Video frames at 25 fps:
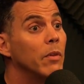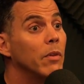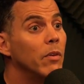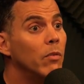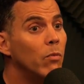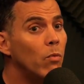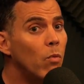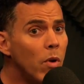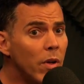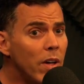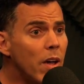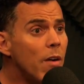
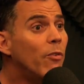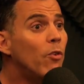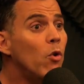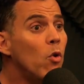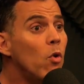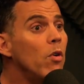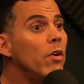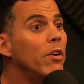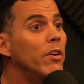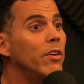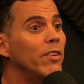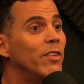Well, yeah, of
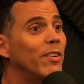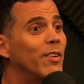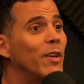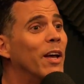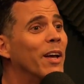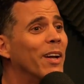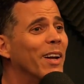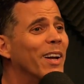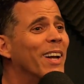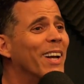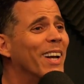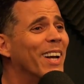
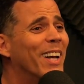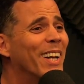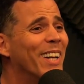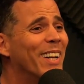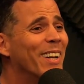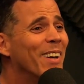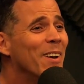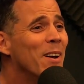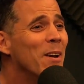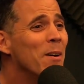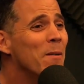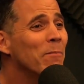course.
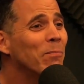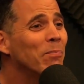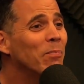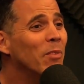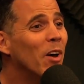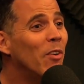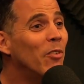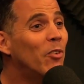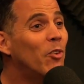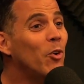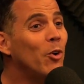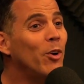
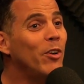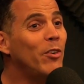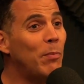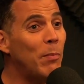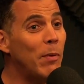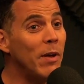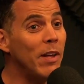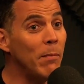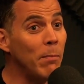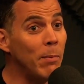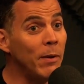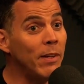Of course,
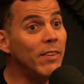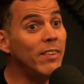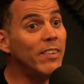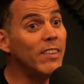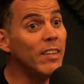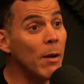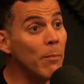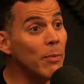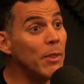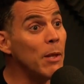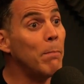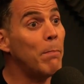but
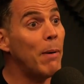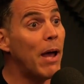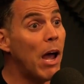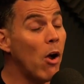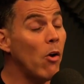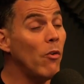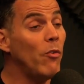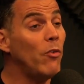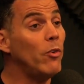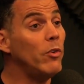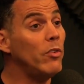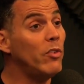something
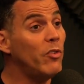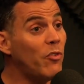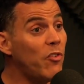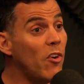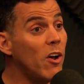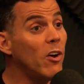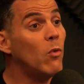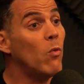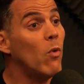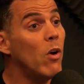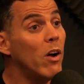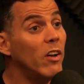powerful as
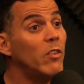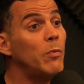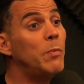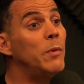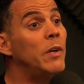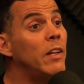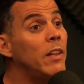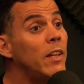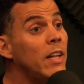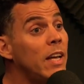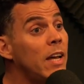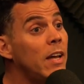fuck wants
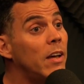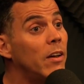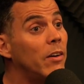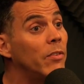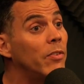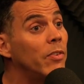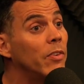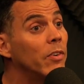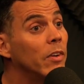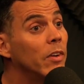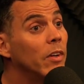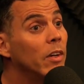me to
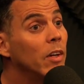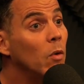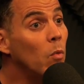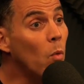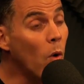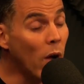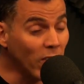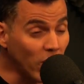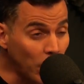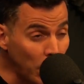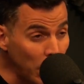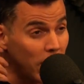live.
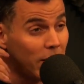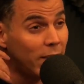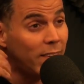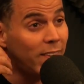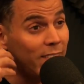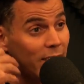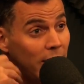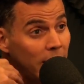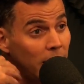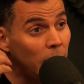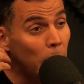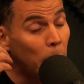Wants me to
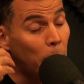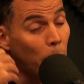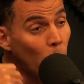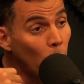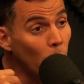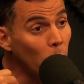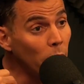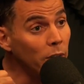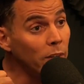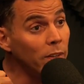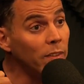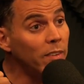see the
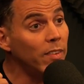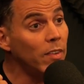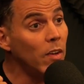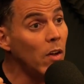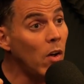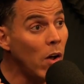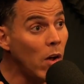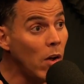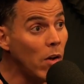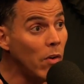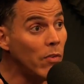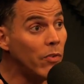importance
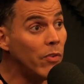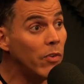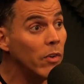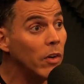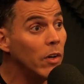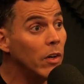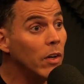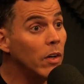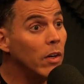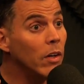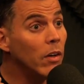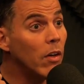
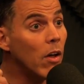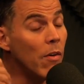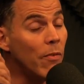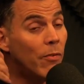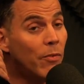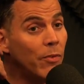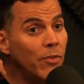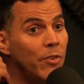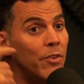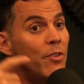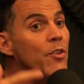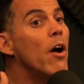
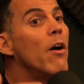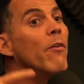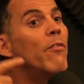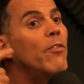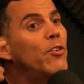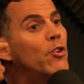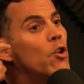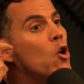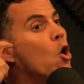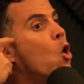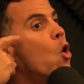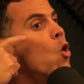
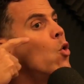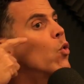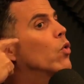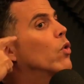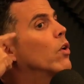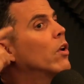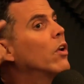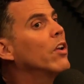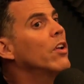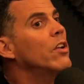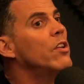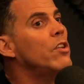of
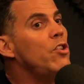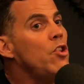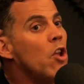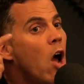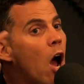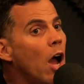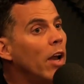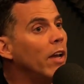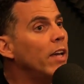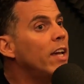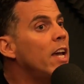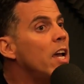
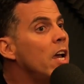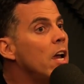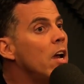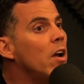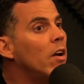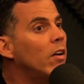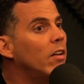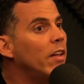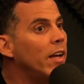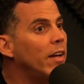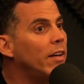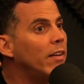not
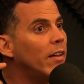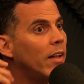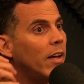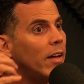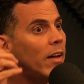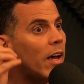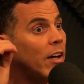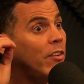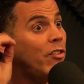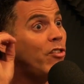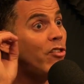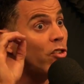care.
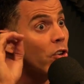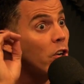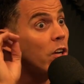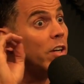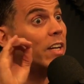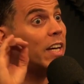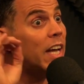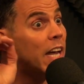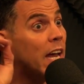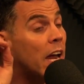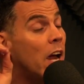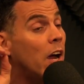Like I
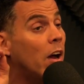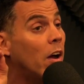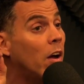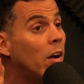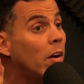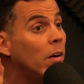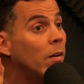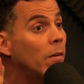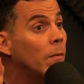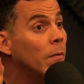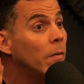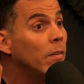should
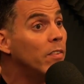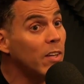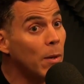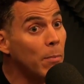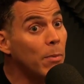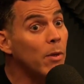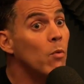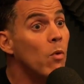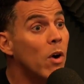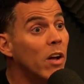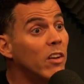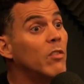care.
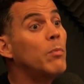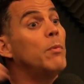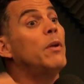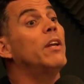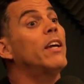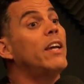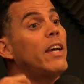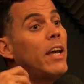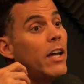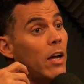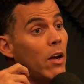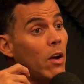Something wants me
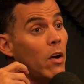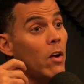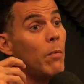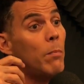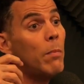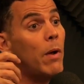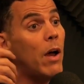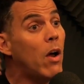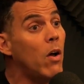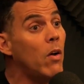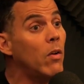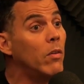to care
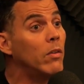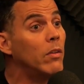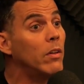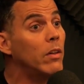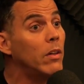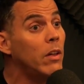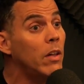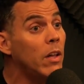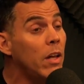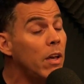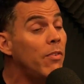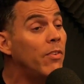about
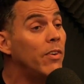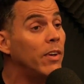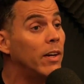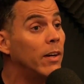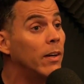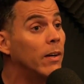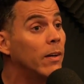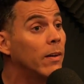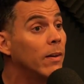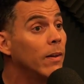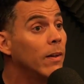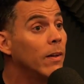
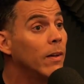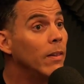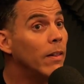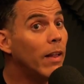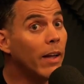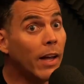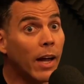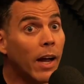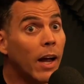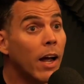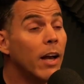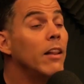living.
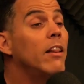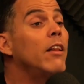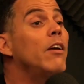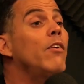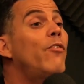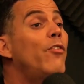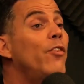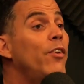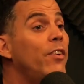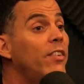Like I gotta live for